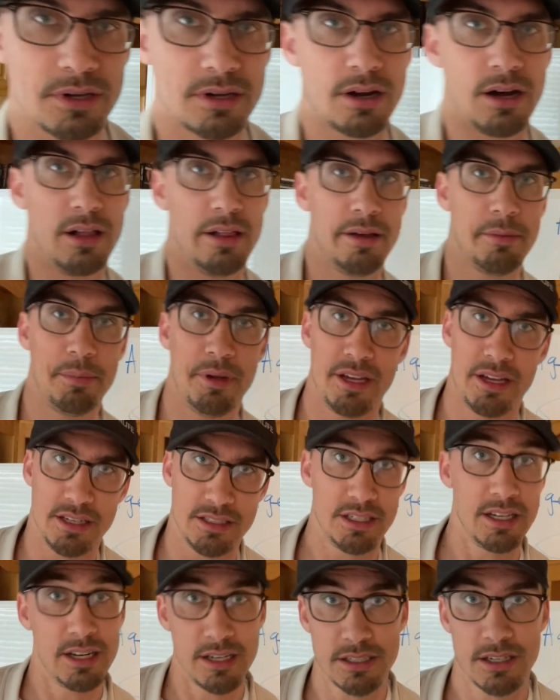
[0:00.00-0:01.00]
call it, because
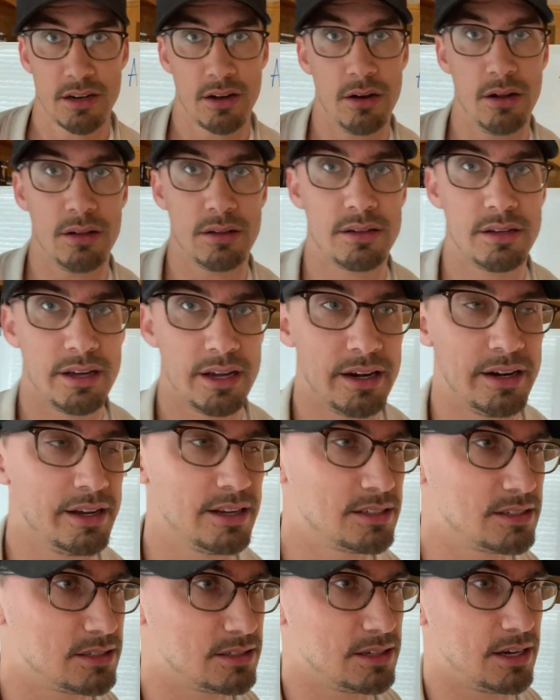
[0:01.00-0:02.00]
it is a cult. And
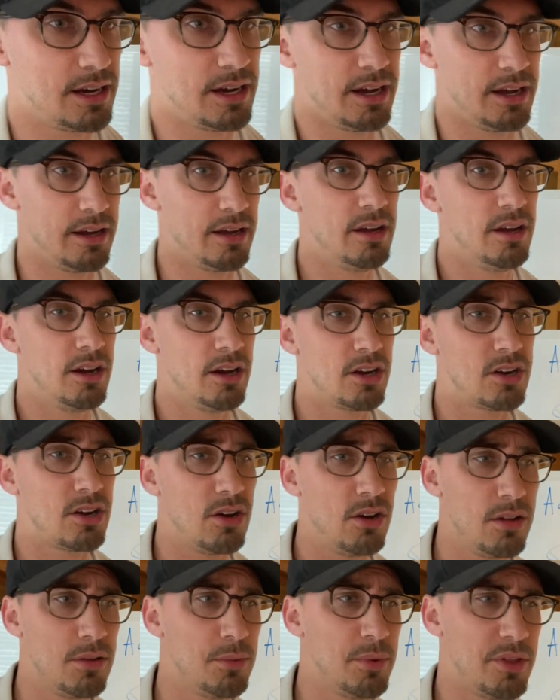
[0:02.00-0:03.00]
it's uh, a
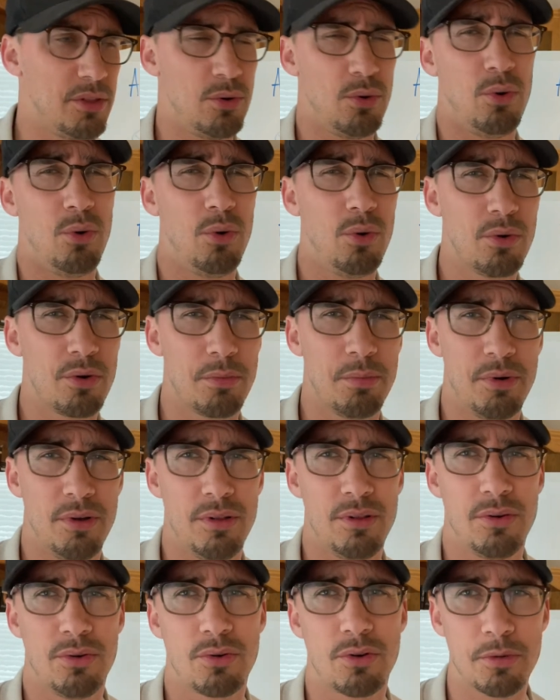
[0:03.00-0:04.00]
cult with horrible,
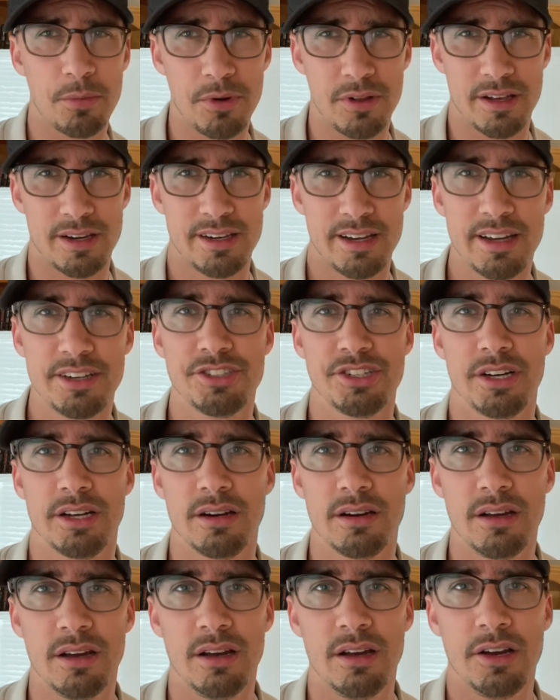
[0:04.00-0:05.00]
horrible intention,
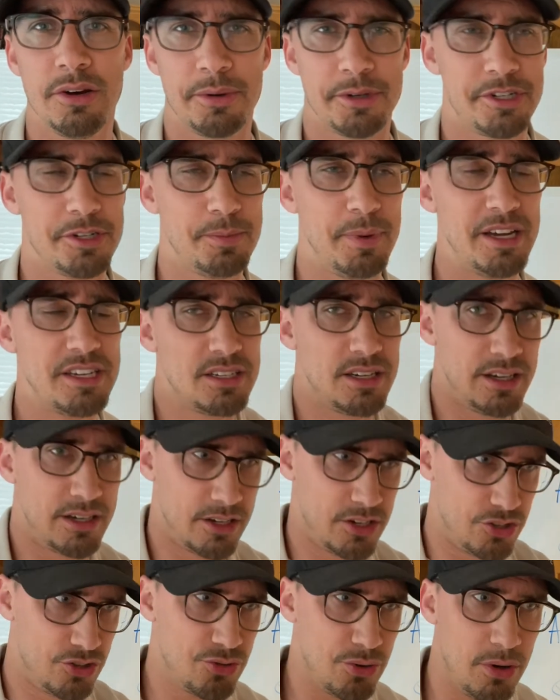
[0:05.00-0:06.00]
which is basically
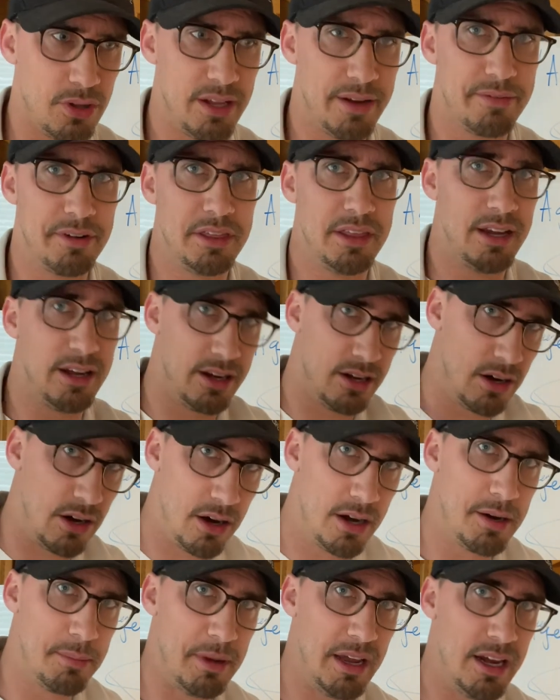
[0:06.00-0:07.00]
control everything and
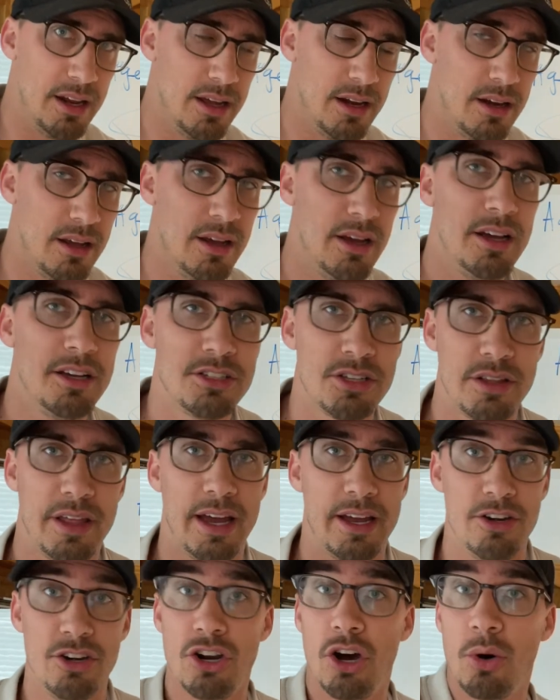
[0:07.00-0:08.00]
automate it so
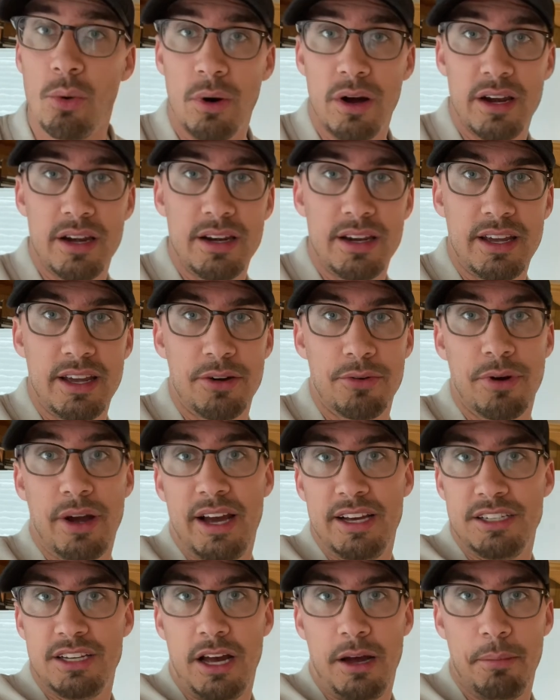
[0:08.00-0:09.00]
that no one can
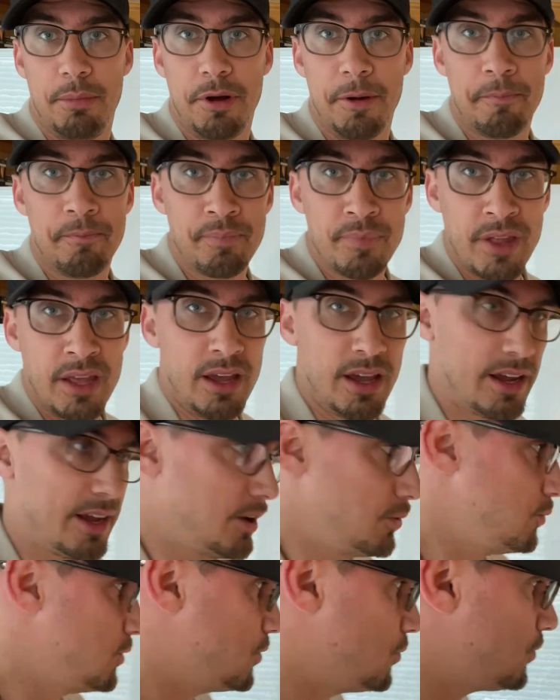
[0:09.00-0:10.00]
rise up.
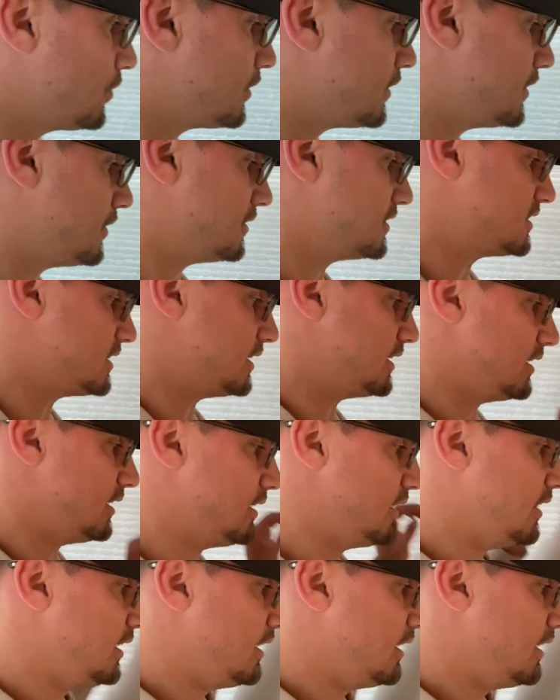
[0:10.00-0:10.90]
Again, what we're interested in